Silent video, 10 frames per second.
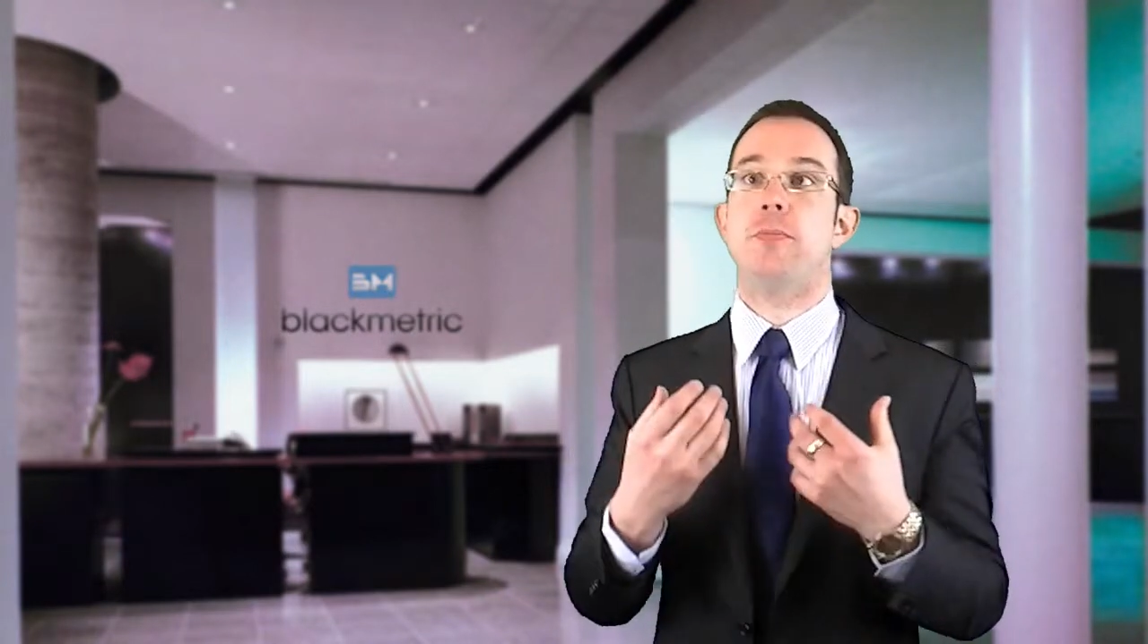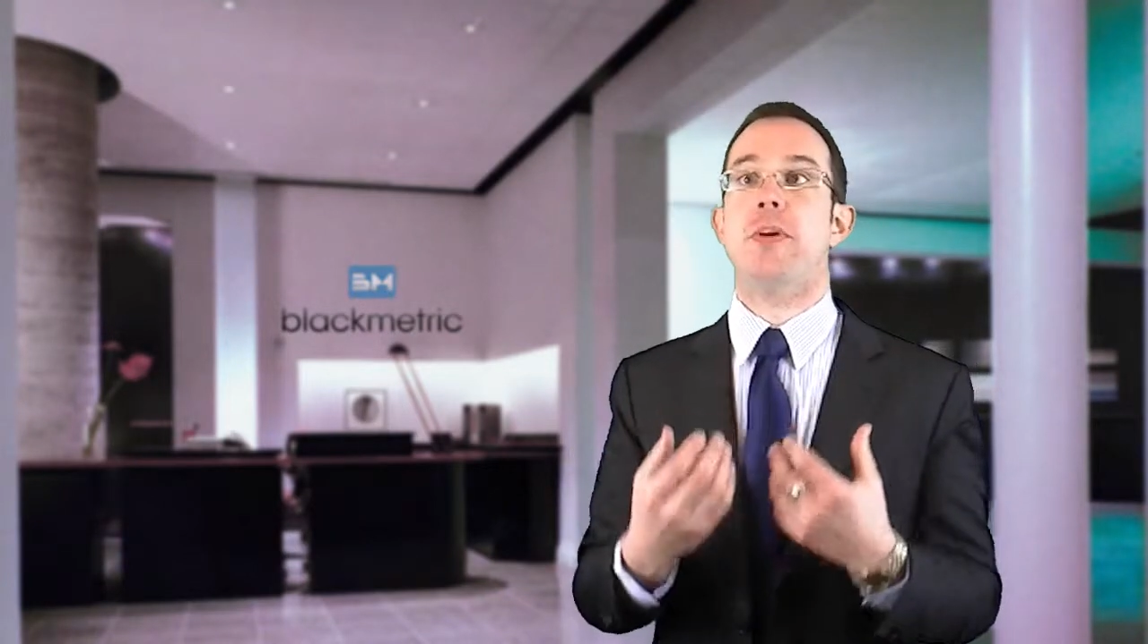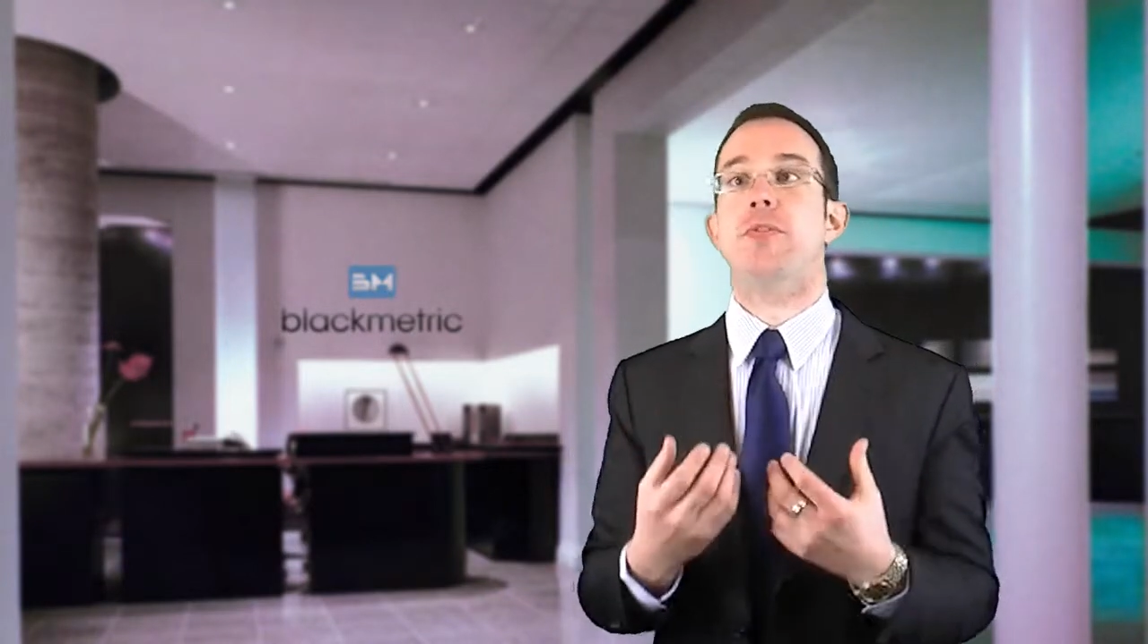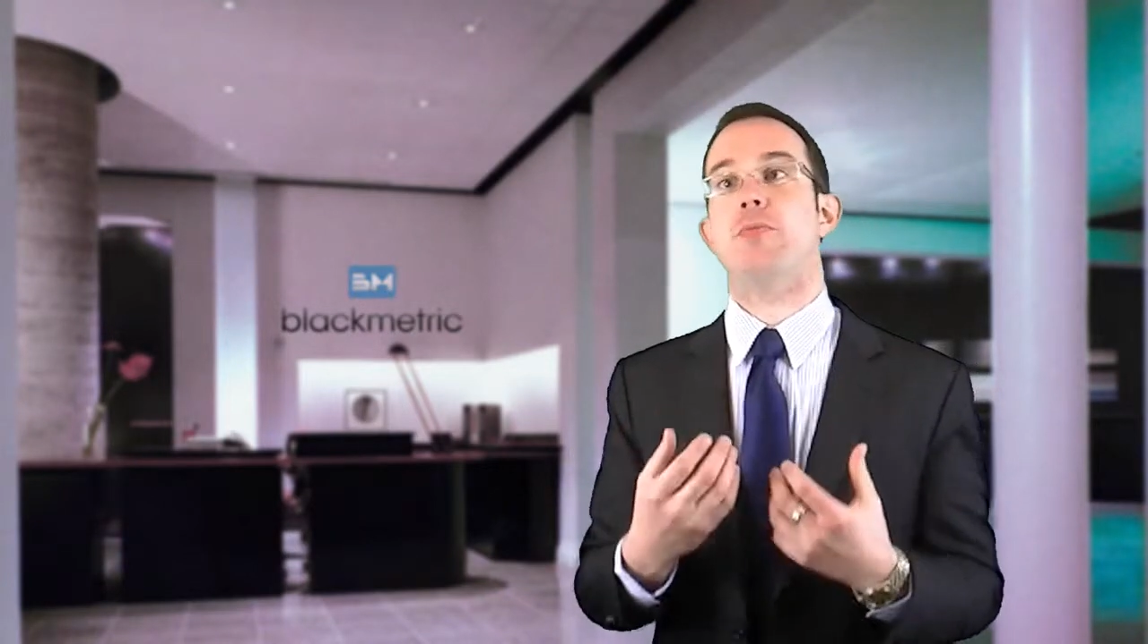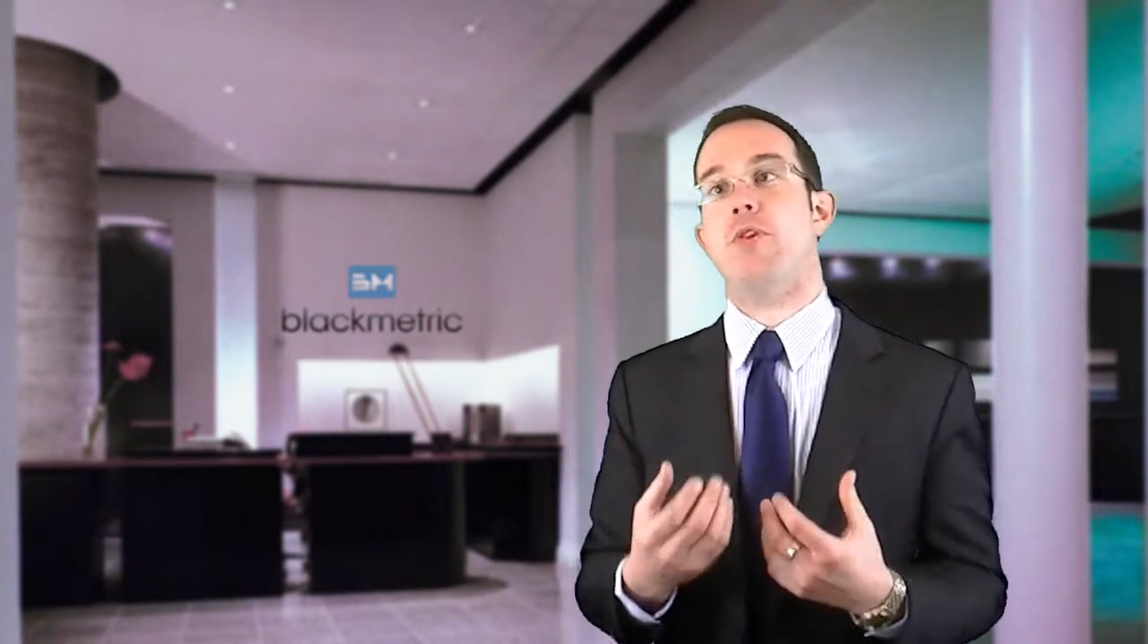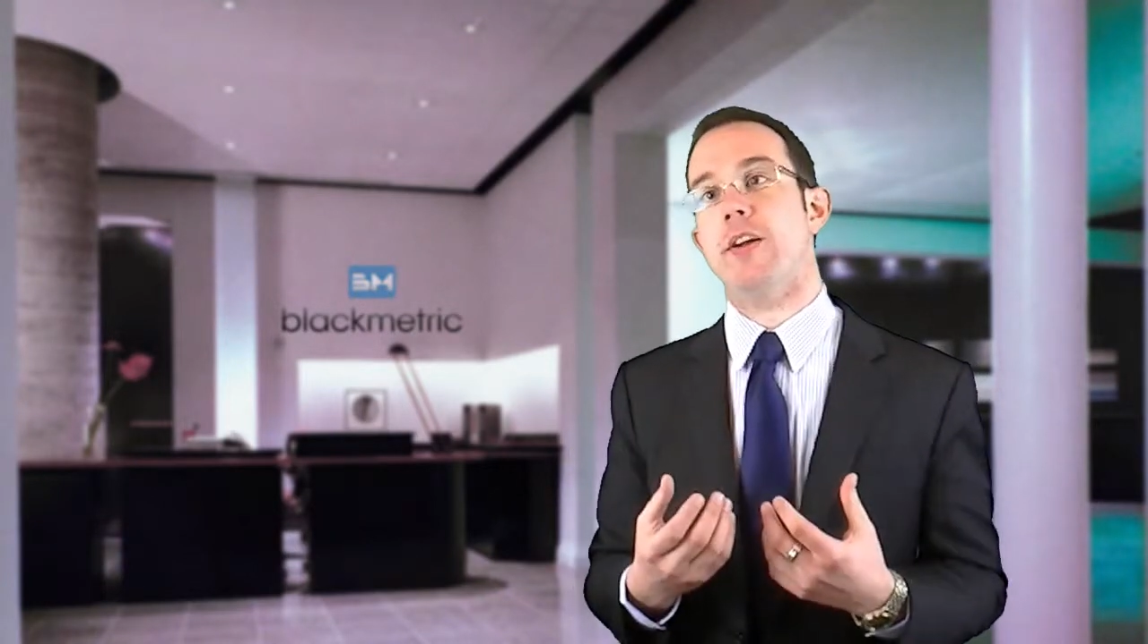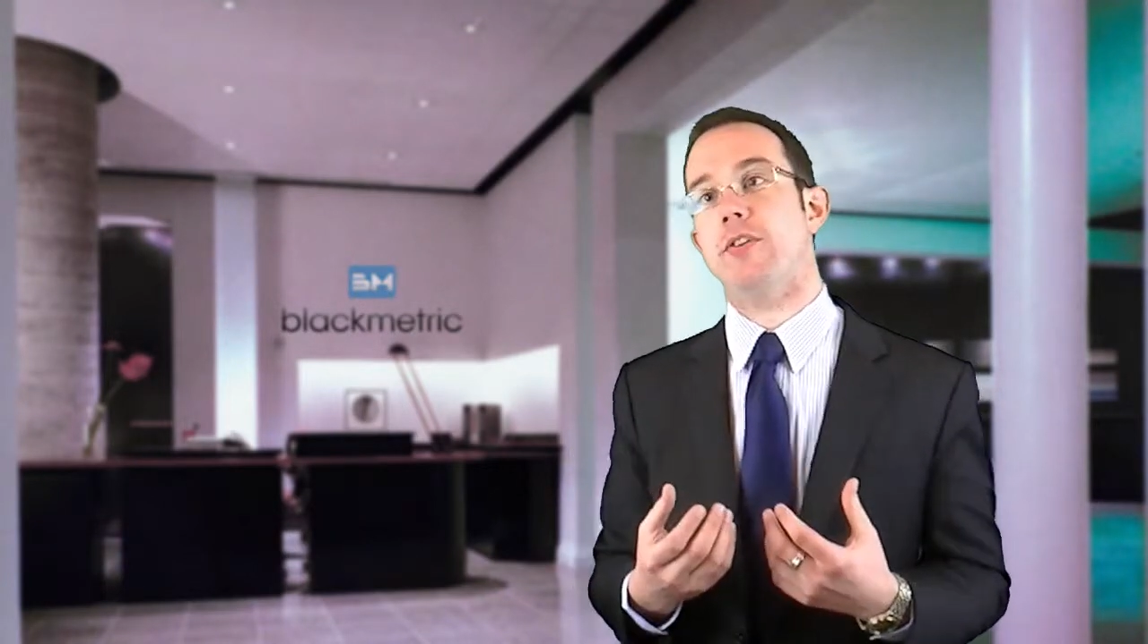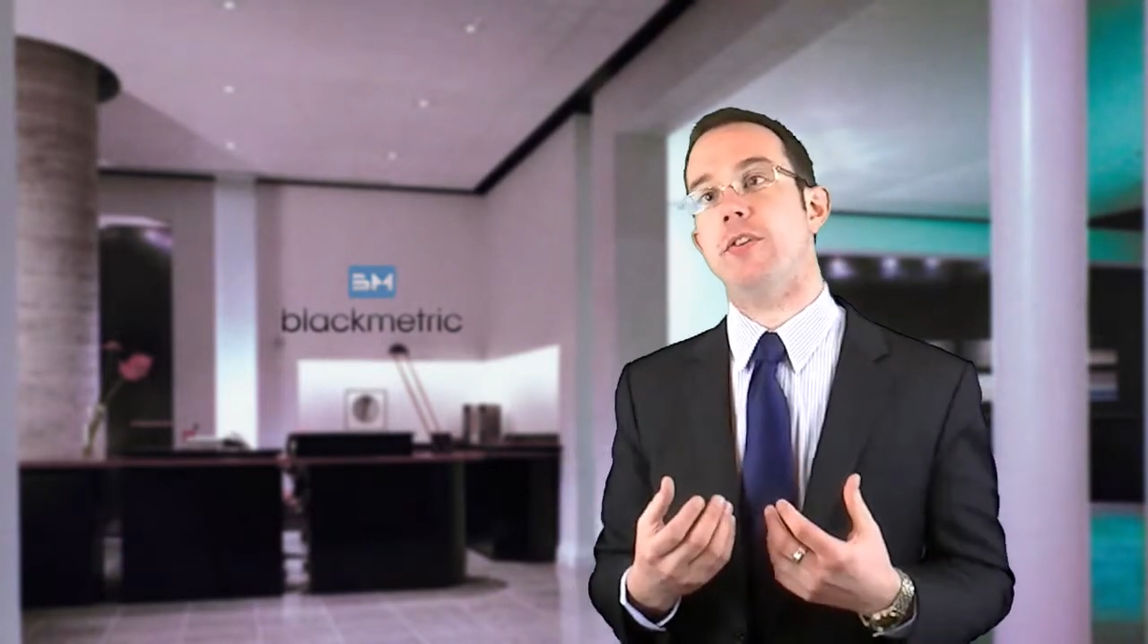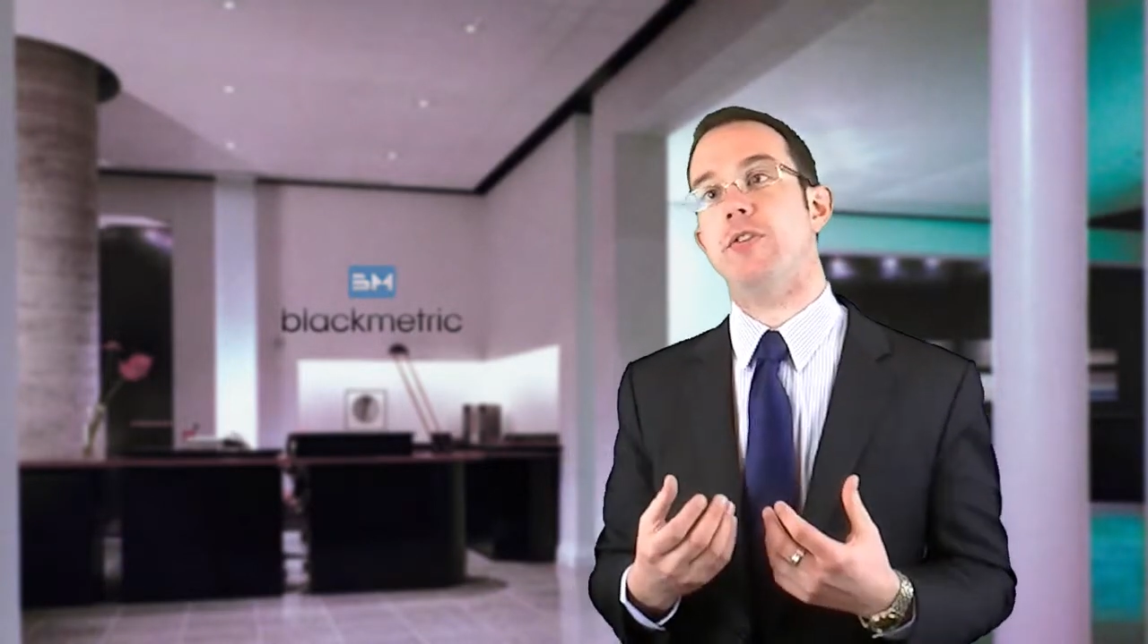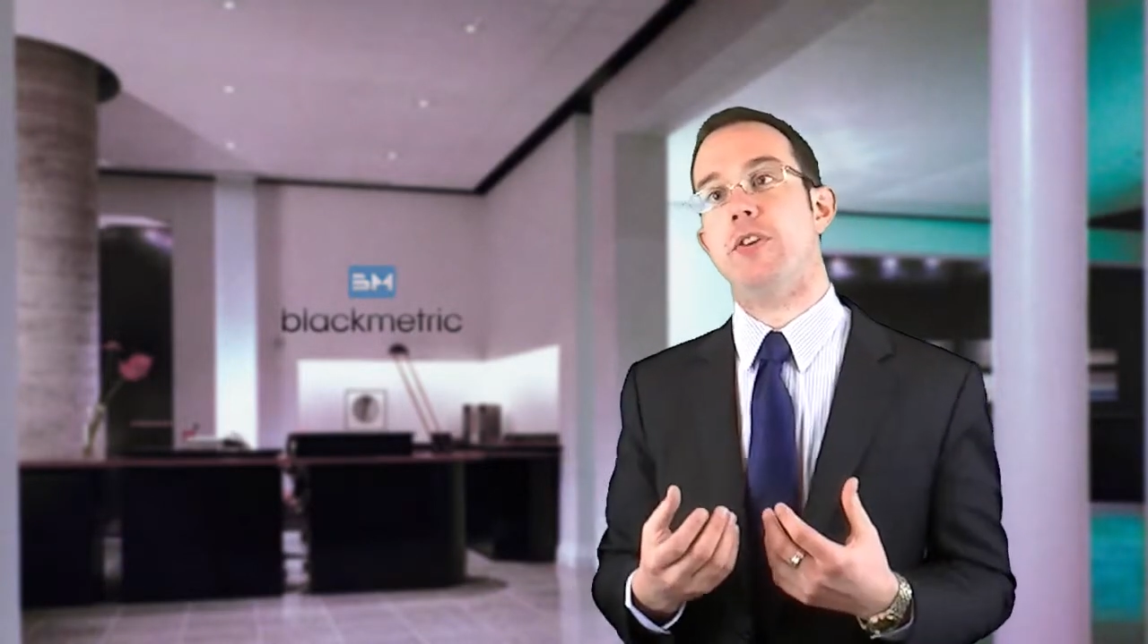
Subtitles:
best practice